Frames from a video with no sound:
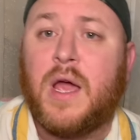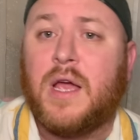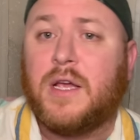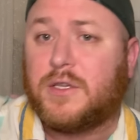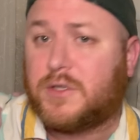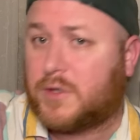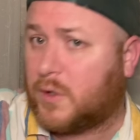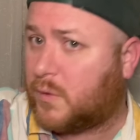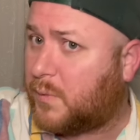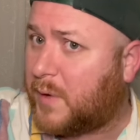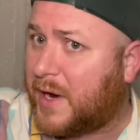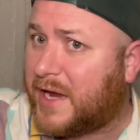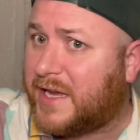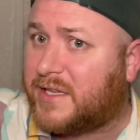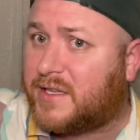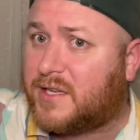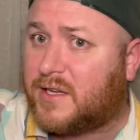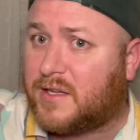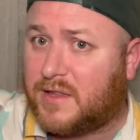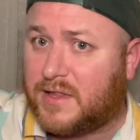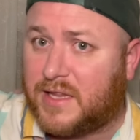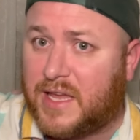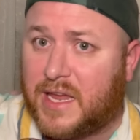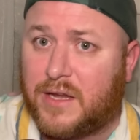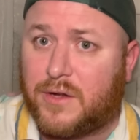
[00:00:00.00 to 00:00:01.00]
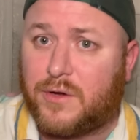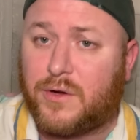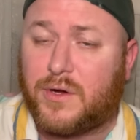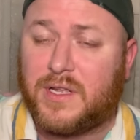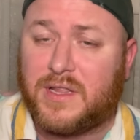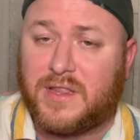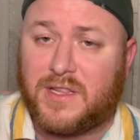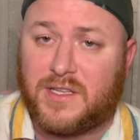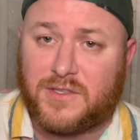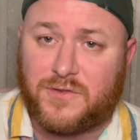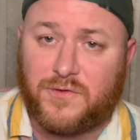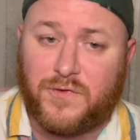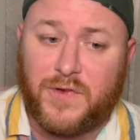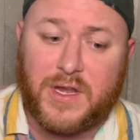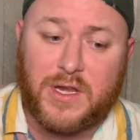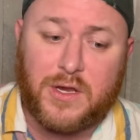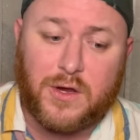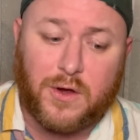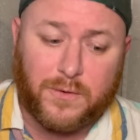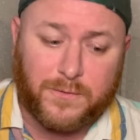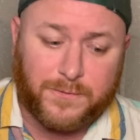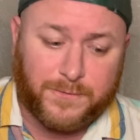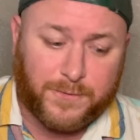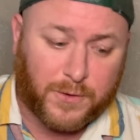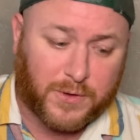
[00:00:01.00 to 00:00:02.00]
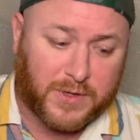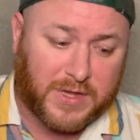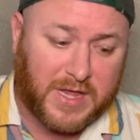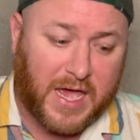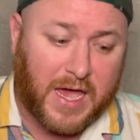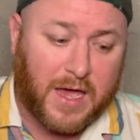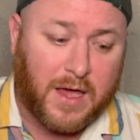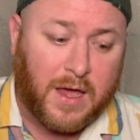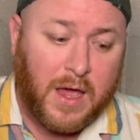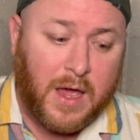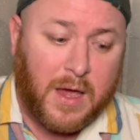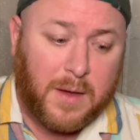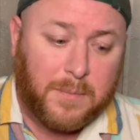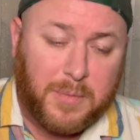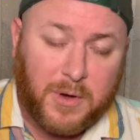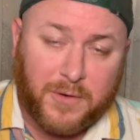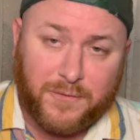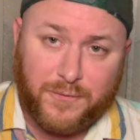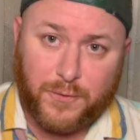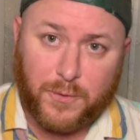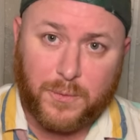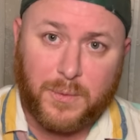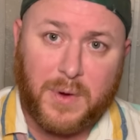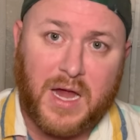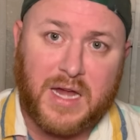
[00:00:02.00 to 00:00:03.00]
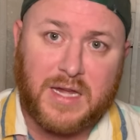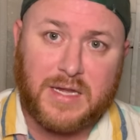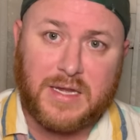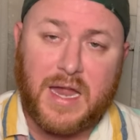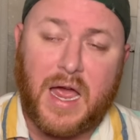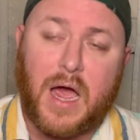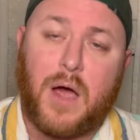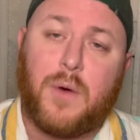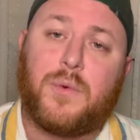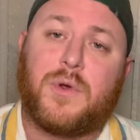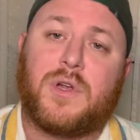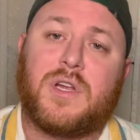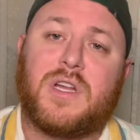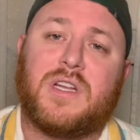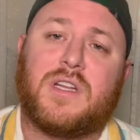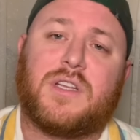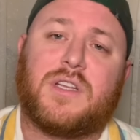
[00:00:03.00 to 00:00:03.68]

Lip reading: So wait till later in this video for that. But for right now, we're going to